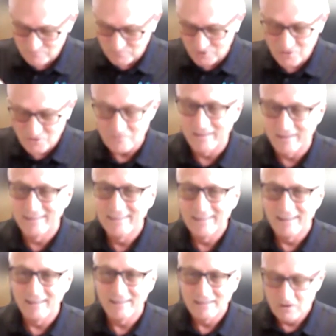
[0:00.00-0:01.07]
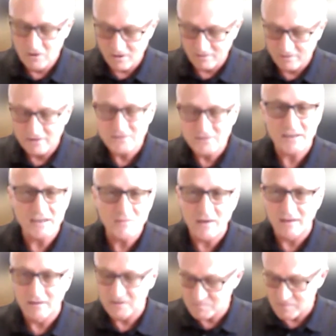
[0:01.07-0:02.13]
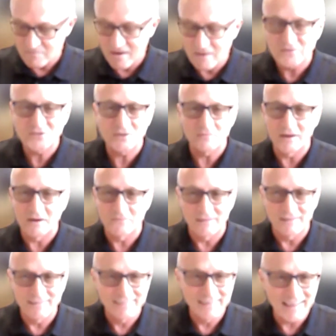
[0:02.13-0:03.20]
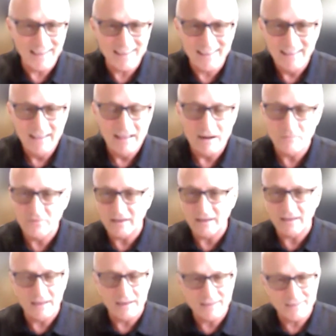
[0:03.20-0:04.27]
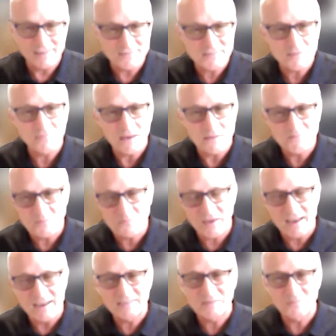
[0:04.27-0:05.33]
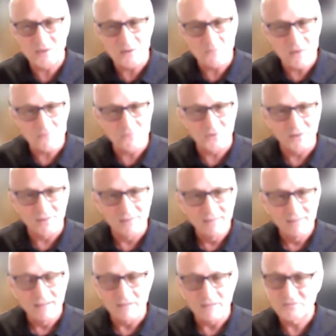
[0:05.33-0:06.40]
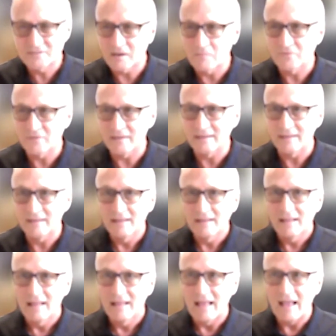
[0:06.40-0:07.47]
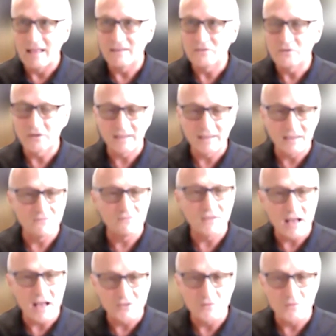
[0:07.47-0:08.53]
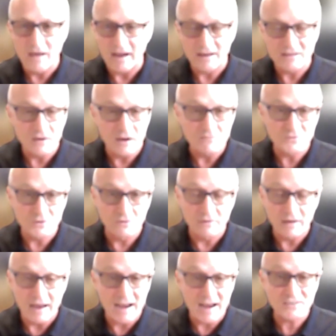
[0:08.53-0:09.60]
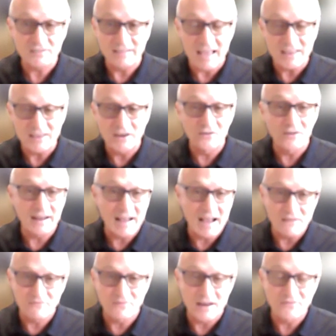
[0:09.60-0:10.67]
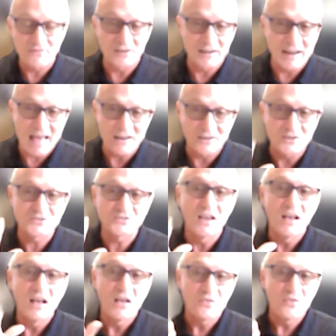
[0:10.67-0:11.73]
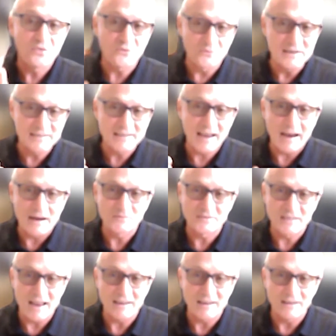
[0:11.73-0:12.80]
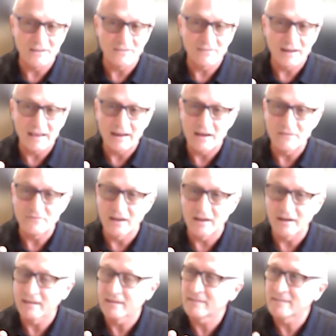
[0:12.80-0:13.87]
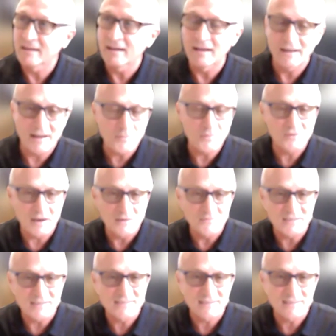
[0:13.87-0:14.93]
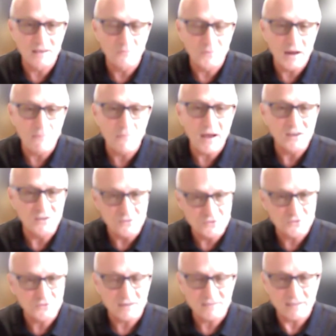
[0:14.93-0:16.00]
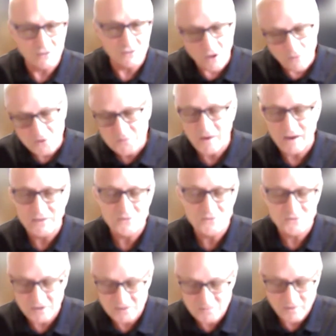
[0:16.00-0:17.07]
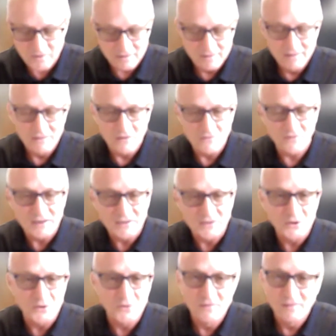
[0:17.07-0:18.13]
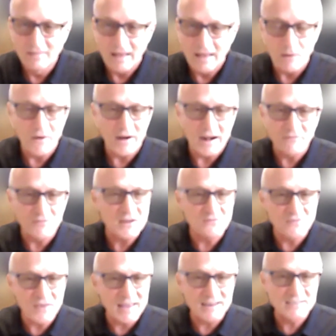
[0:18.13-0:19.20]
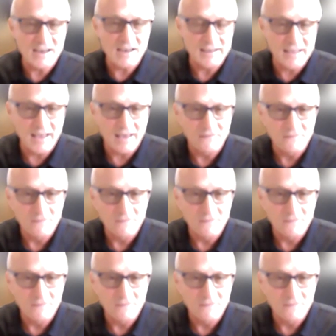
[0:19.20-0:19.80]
Boom. Well, here's the email. Here's my membership number. Okay. I'm thinking, like, sometimes it pays to be a member of something and you can get value back. And I actually, that year I got $500 3 times that year. And I've done it a couple times since then when I buy new trucks. I don't always buy new trucks, but if I do, I want every advantage I can.